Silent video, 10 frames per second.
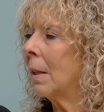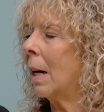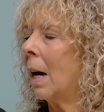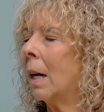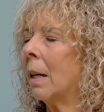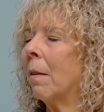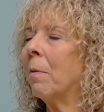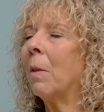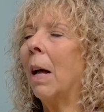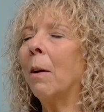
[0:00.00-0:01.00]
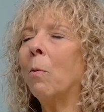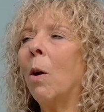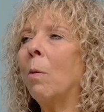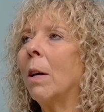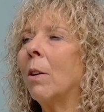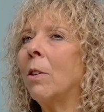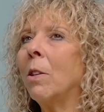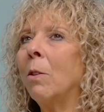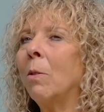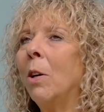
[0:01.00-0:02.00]
And I'm like, what are we going to
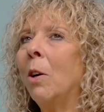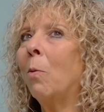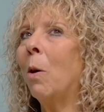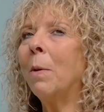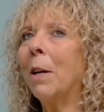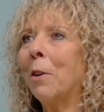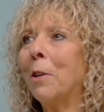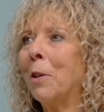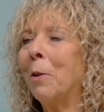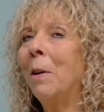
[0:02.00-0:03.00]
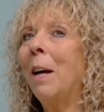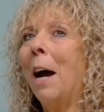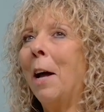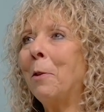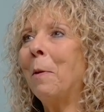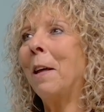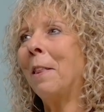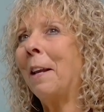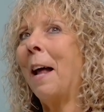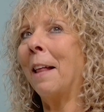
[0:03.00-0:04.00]
do? What are we going to do? Anyway,
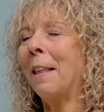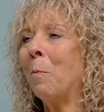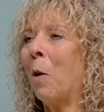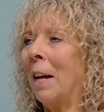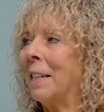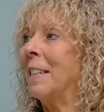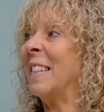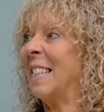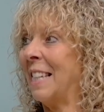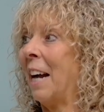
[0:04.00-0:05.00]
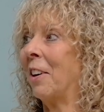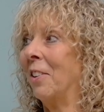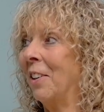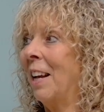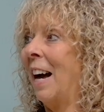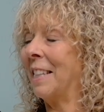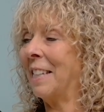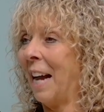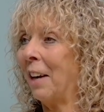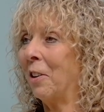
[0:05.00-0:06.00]
then what I did is I
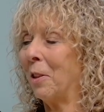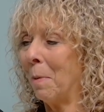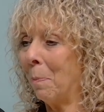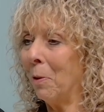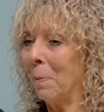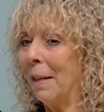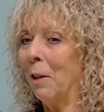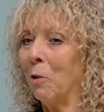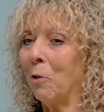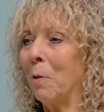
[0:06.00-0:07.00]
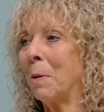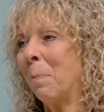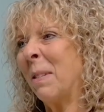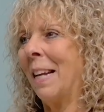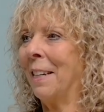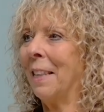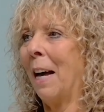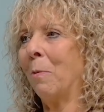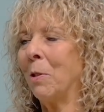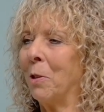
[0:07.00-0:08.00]
staggered them. I put them in little groups and pretended
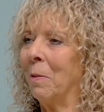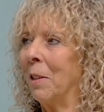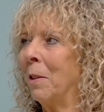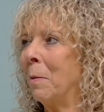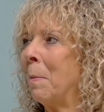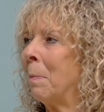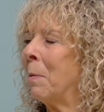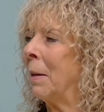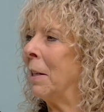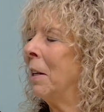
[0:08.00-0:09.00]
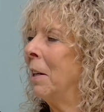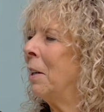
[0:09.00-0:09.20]
that I was doing... remember when...